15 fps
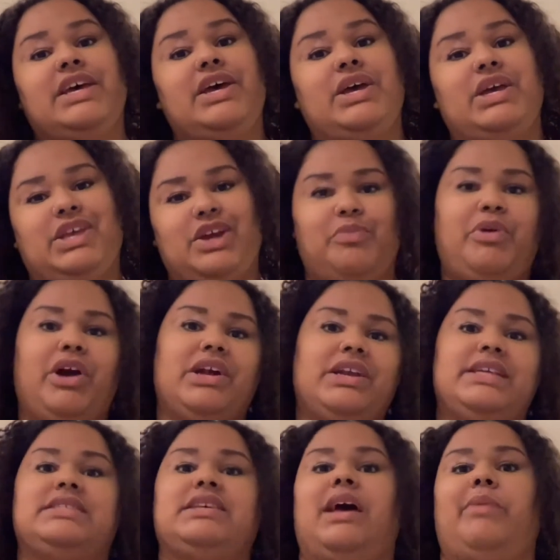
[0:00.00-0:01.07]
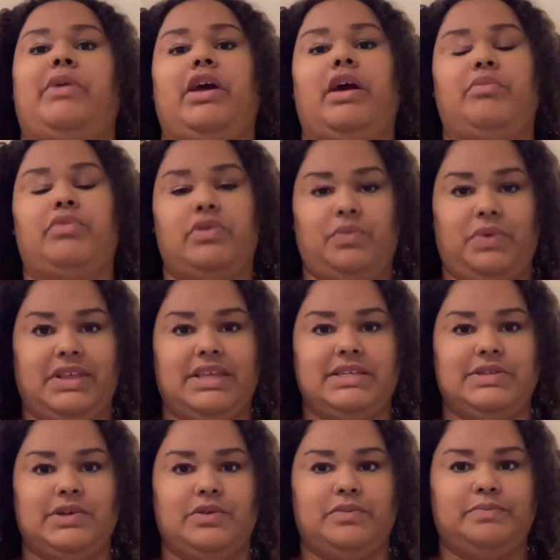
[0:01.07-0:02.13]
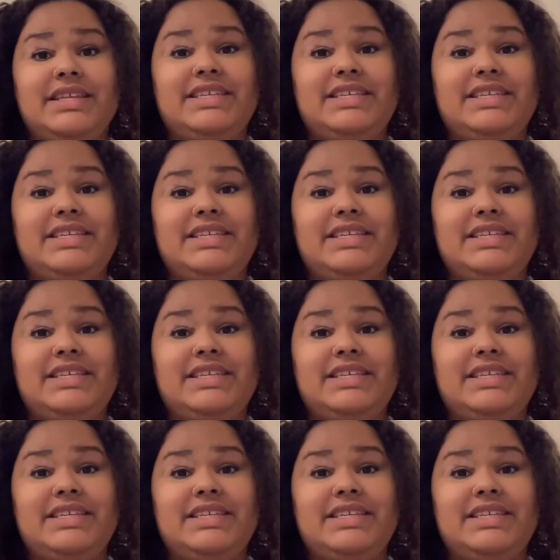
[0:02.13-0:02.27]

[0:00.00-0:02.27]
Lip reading: your part is coming up really soon.